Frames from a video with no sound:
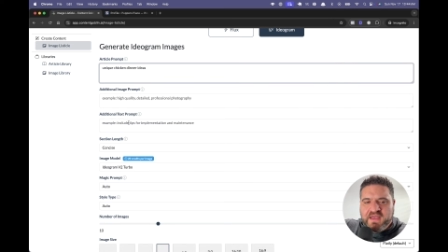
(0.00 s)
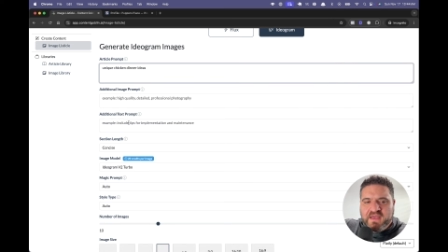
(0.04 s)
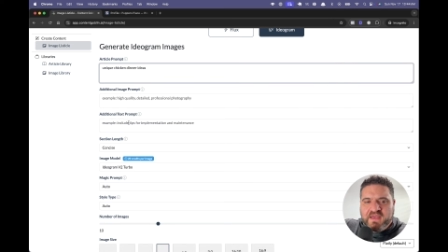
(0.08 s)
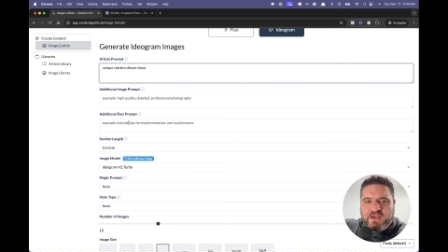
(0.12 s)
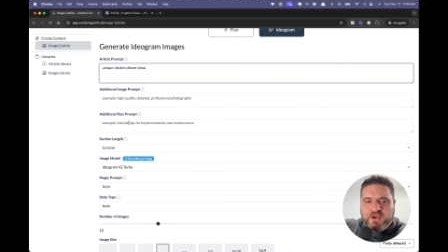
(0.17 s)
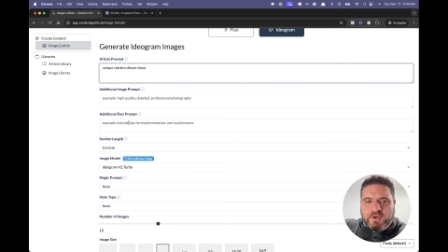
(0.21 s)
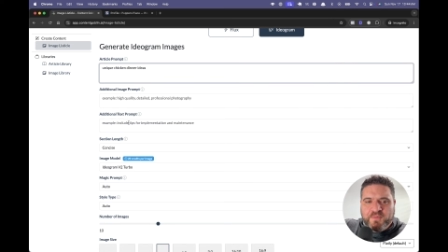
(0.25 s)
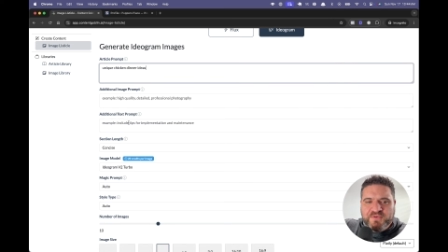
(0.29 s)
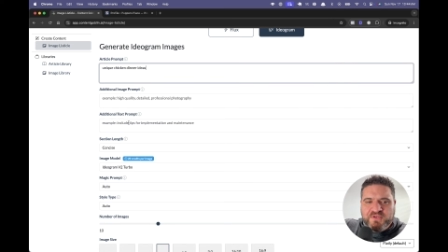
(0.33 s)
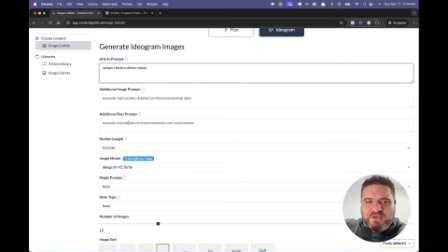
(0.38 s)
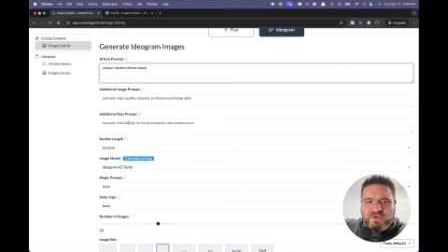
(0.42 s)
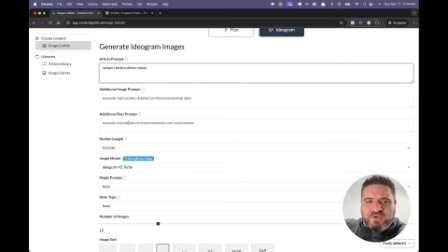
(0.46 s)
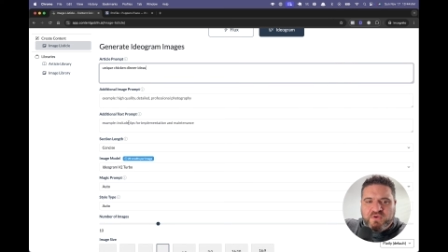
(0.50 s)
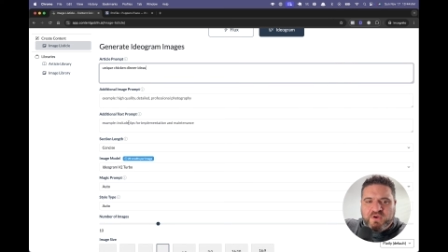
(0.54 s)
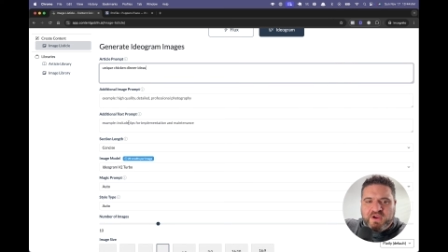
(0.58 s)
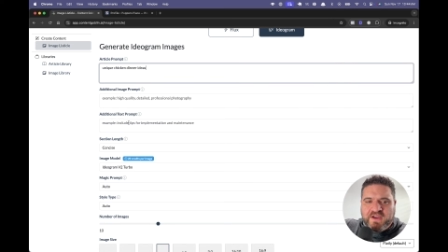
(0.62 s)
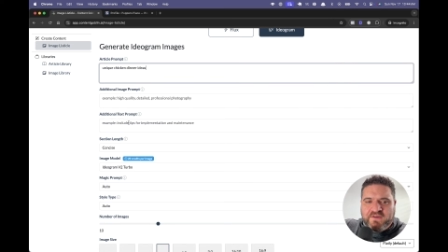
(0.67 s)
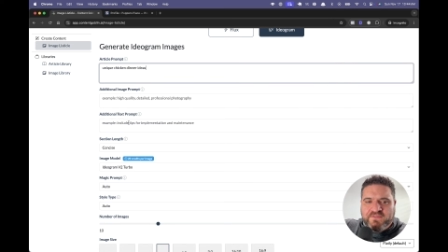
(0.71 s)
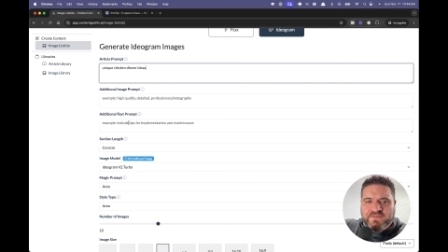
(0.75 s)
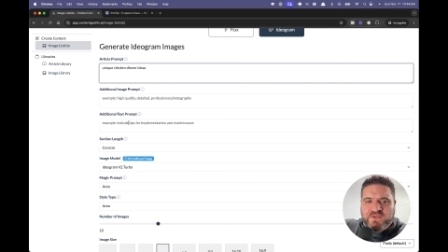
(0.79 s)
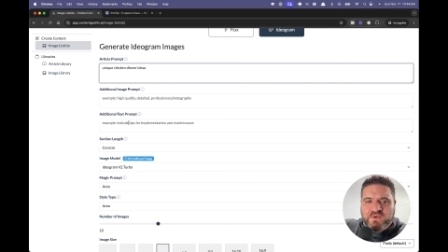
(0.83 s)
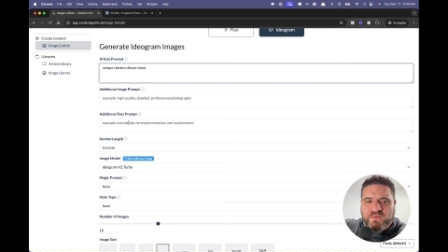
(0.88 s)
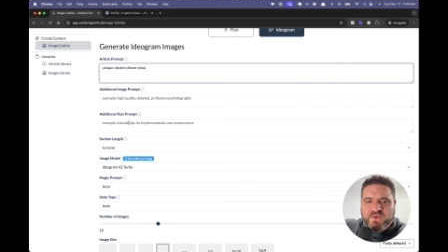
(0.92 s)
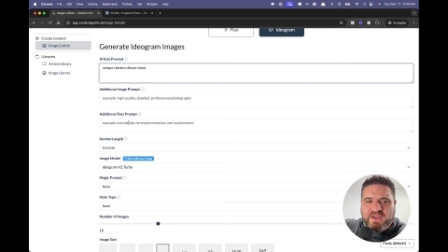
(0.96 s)
helps you
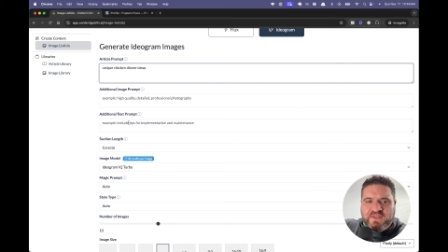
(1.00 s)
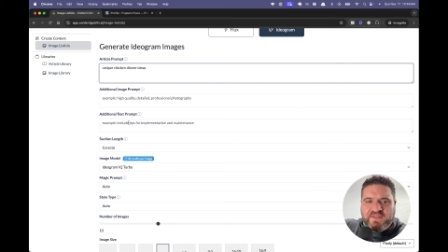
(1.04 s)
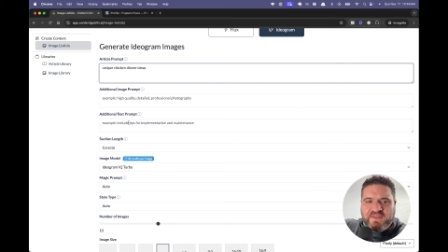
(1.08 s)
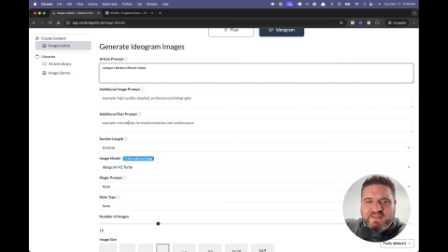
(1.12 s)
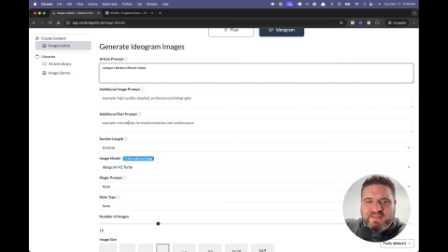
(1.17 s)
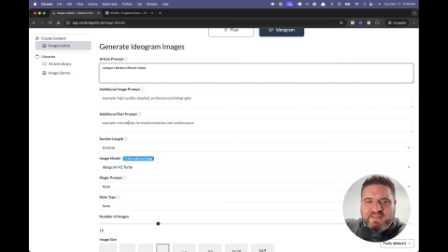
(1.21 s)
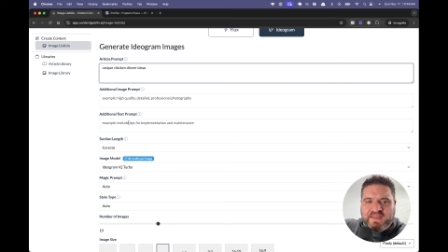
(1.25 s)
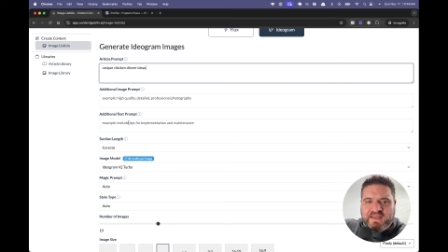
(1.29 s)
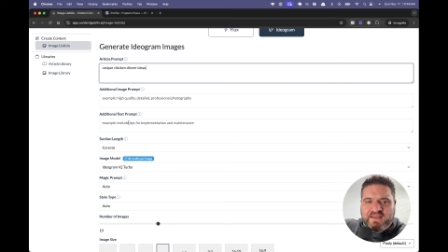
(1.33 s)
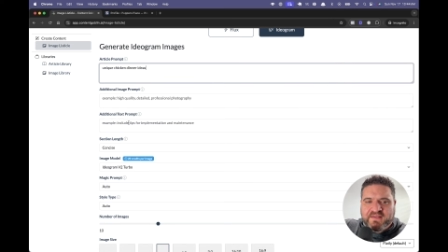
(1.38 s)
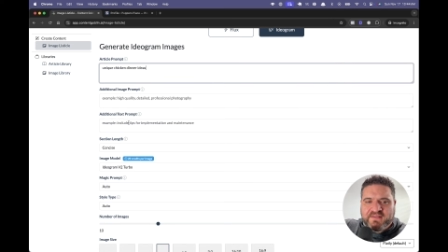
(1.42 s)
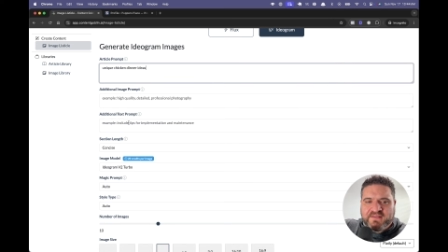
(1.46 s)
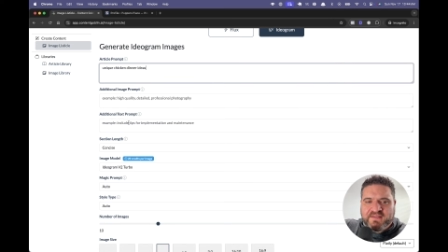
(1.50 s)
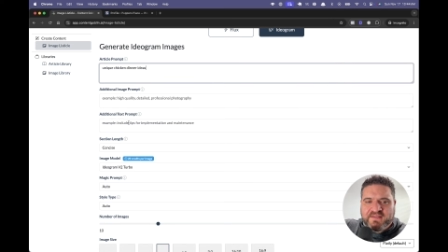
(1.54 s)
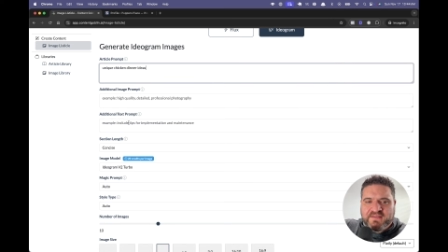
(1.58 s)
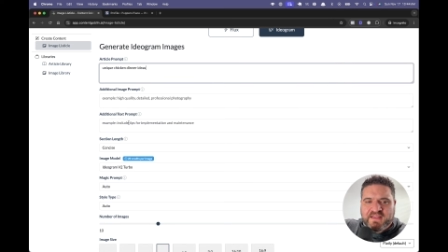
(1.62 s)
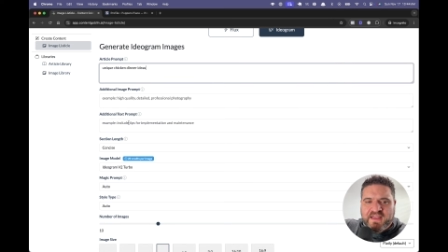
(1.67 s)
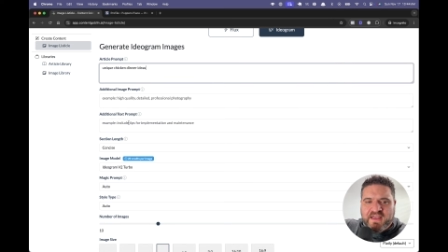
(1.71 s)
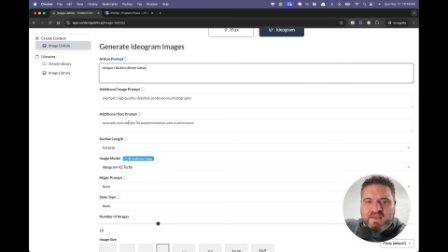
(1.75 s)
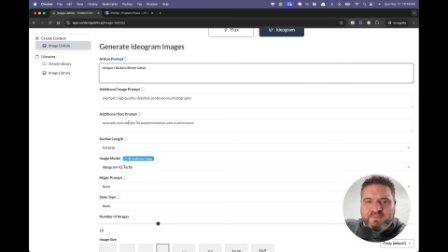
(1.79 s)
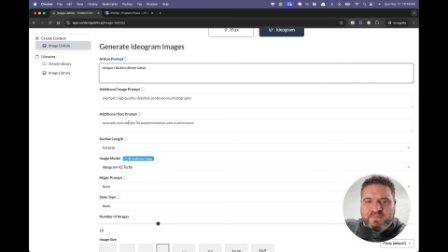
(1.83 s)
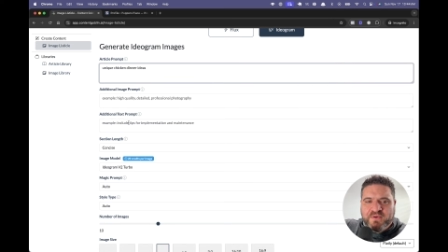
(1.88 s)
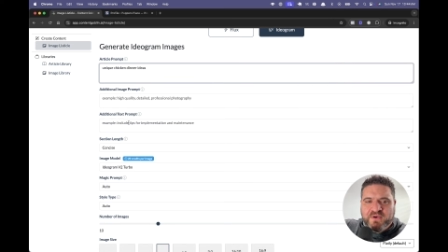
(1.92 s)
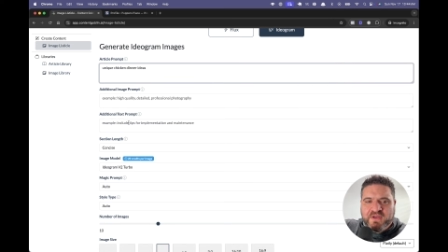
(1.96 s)
craft the way the text is
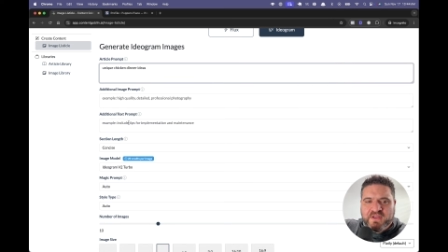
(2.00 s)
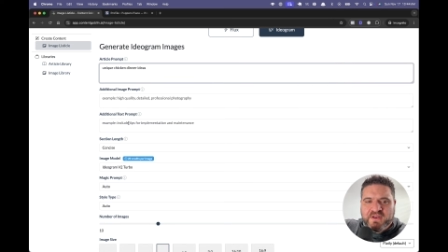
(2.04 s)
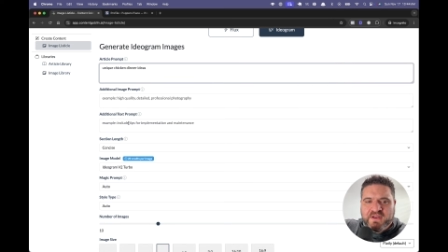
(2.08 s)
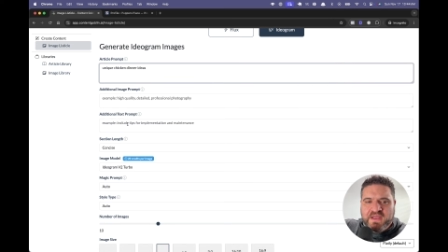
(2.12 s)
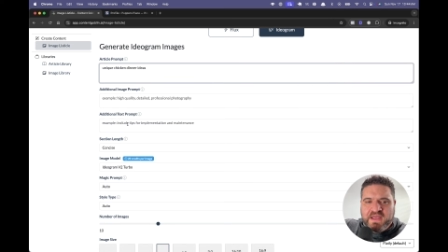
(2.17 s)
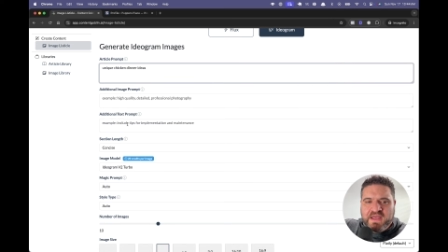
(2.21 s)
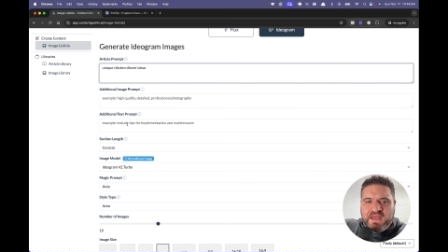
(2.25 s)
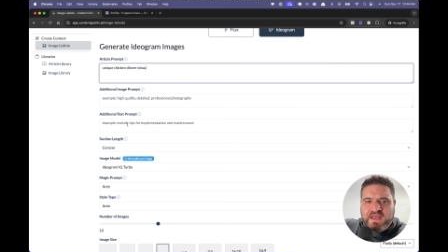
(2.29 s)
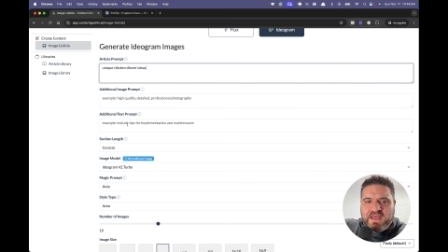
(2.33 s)
output.